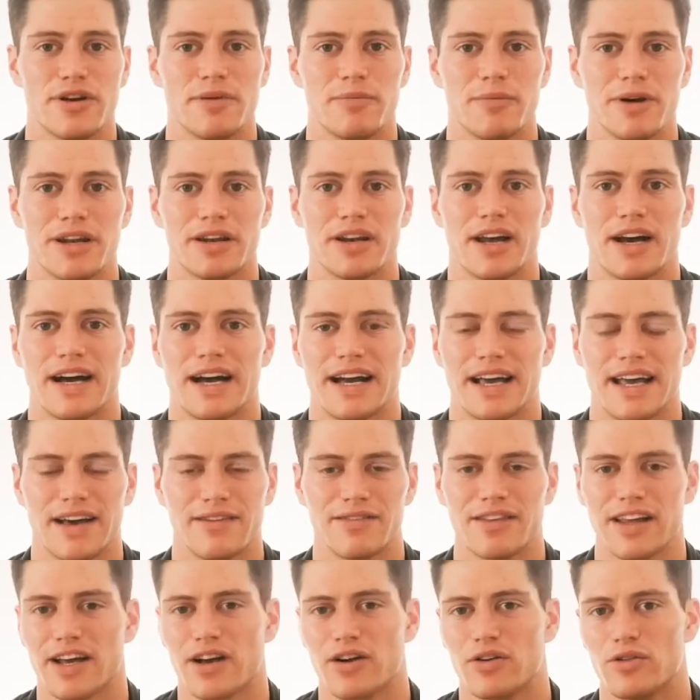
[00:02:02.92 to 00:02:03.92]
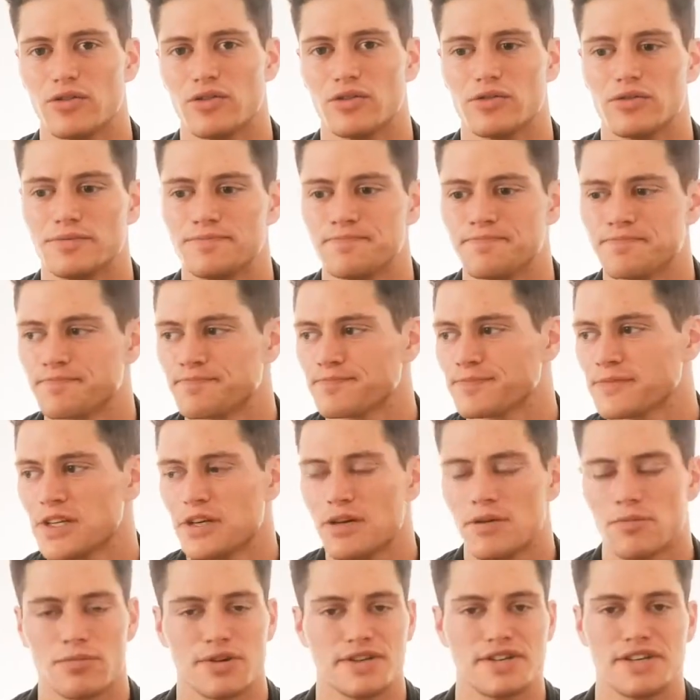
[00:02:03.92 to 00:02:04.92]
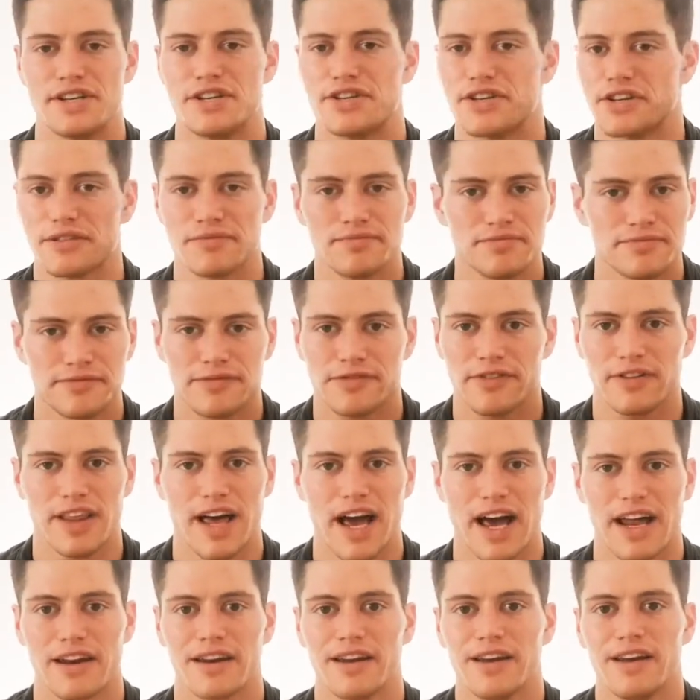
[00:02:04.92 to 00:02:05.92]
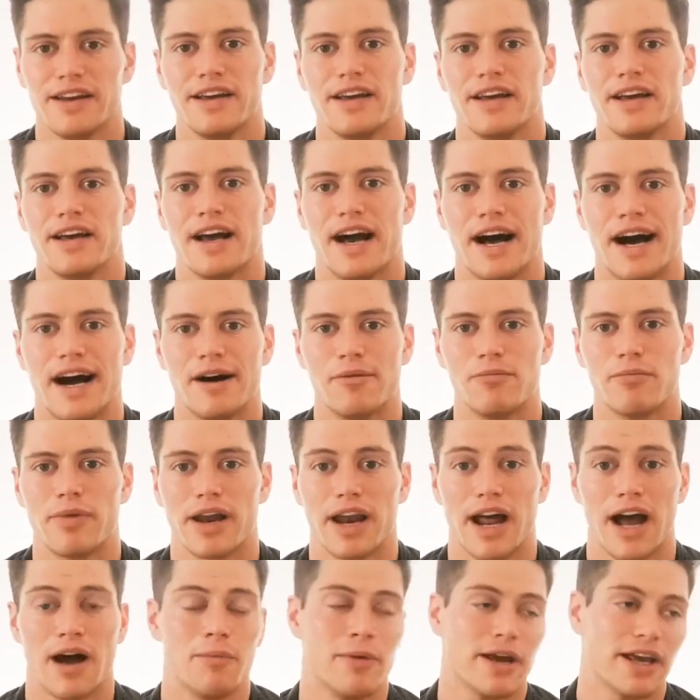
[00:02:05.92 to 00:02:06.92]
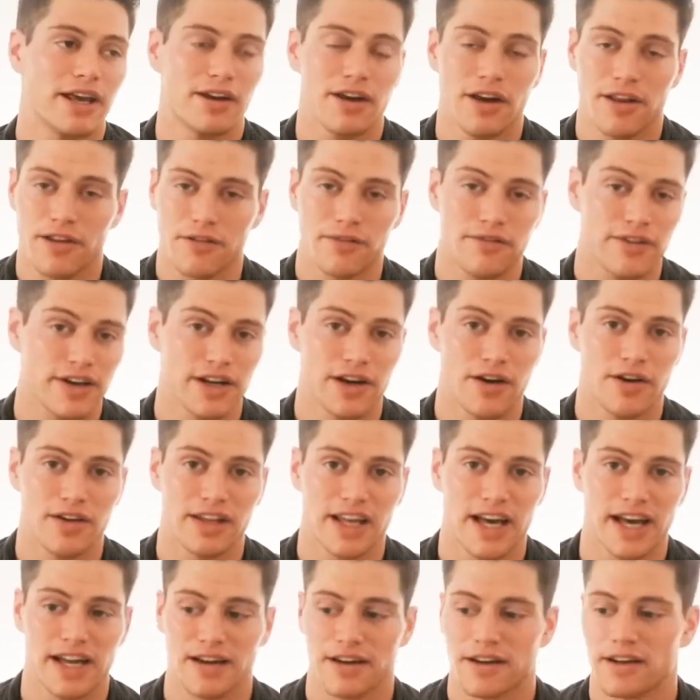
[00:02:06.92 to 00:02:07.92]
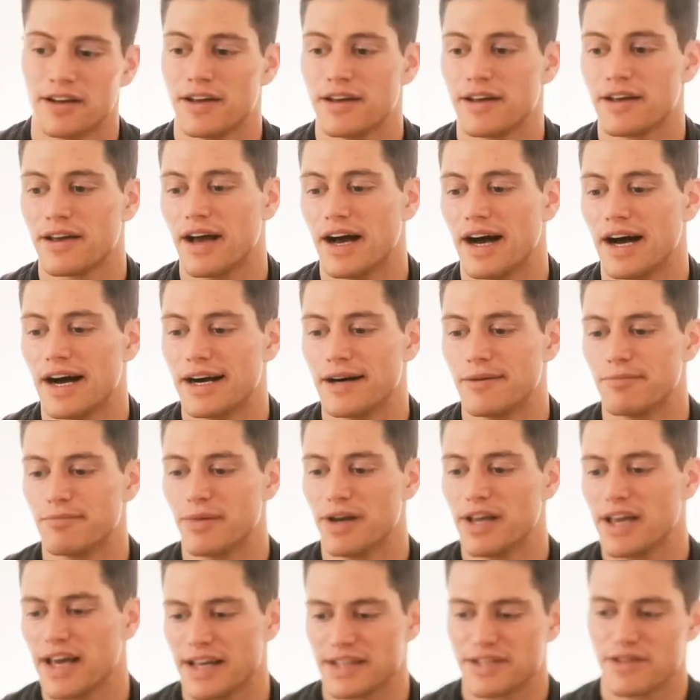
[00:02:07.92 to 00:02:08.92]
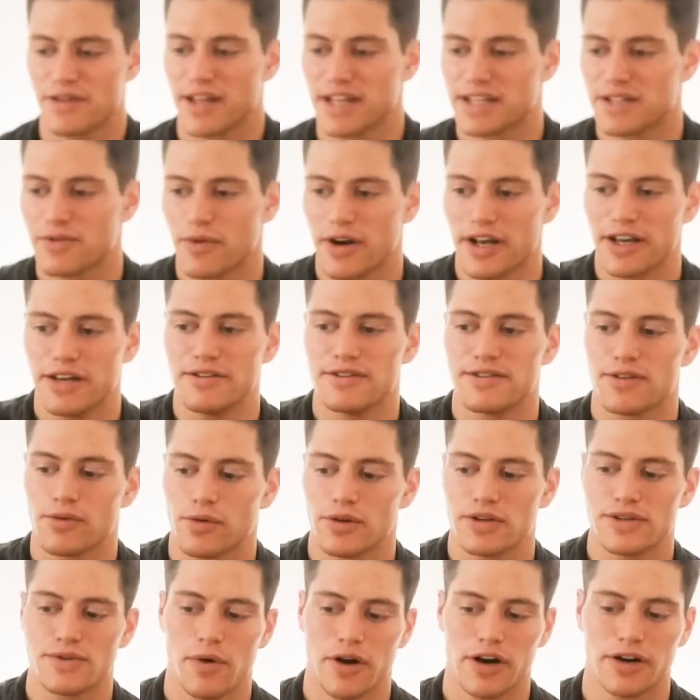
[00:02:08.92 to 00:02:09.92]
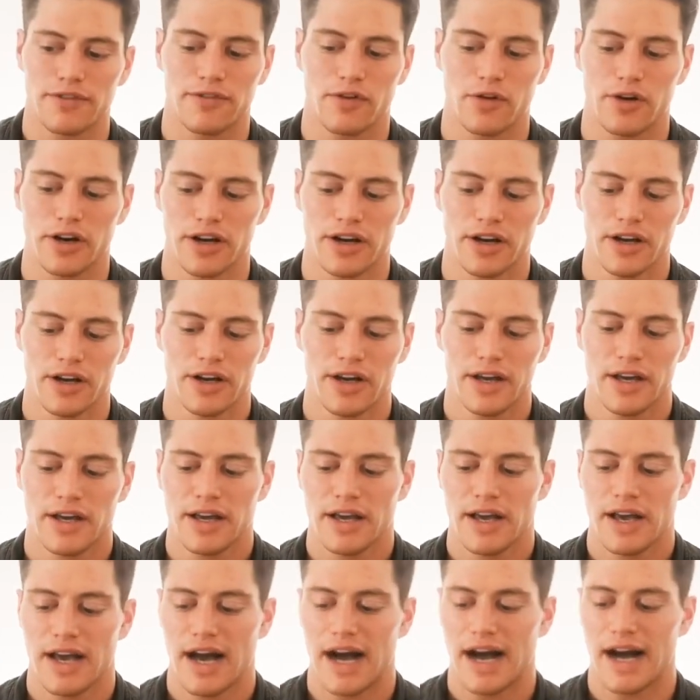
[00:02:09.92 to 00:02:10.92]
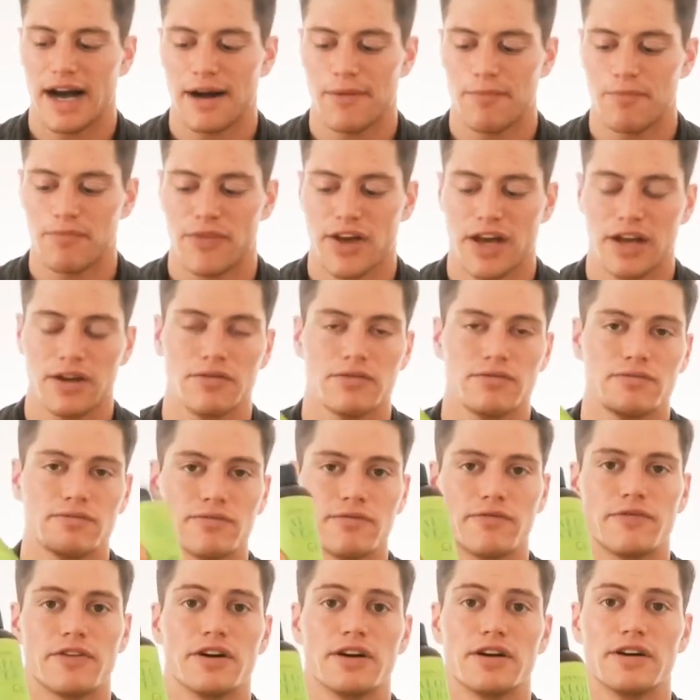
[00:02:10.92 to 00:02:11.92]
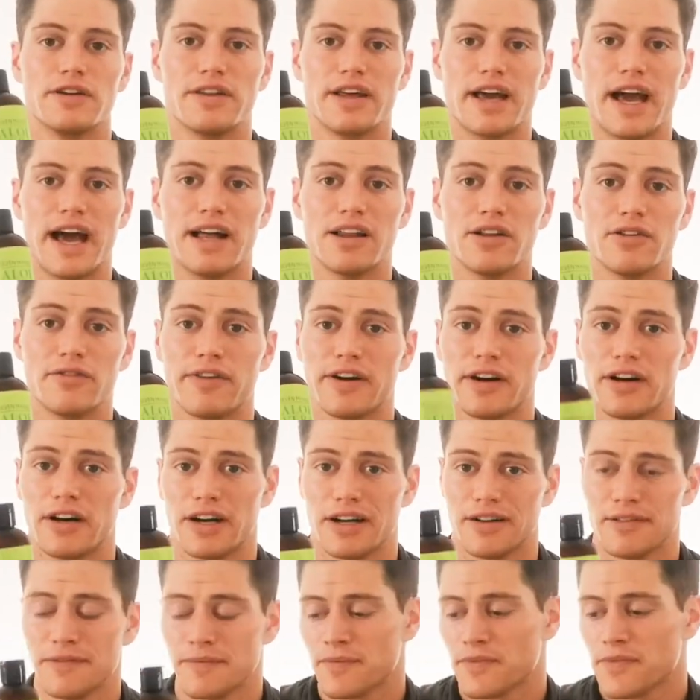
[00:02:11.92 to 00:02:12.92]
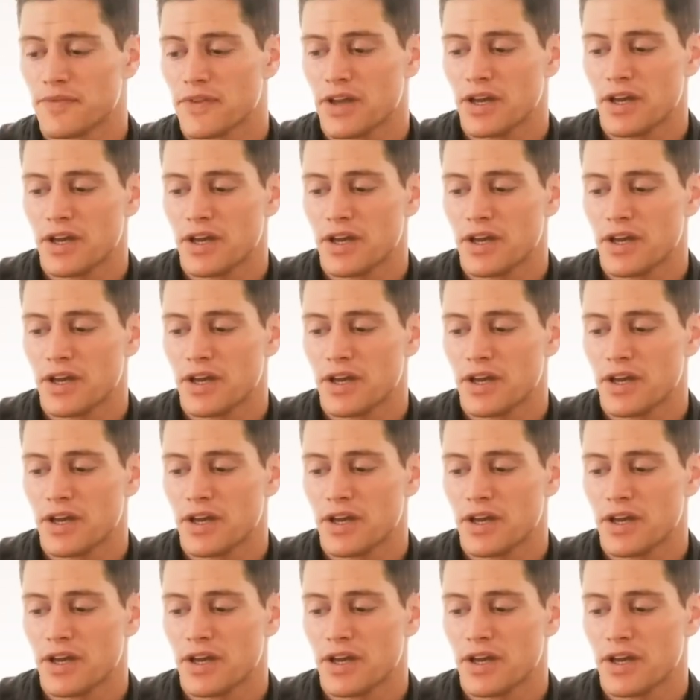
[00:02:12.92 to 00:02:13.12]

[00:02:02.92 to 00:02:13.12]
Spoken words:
treatment. I have like a whole procedure for that, but I'll make another video on that. But yeah, so that's what I use the rose water for. Then for the aloe vera,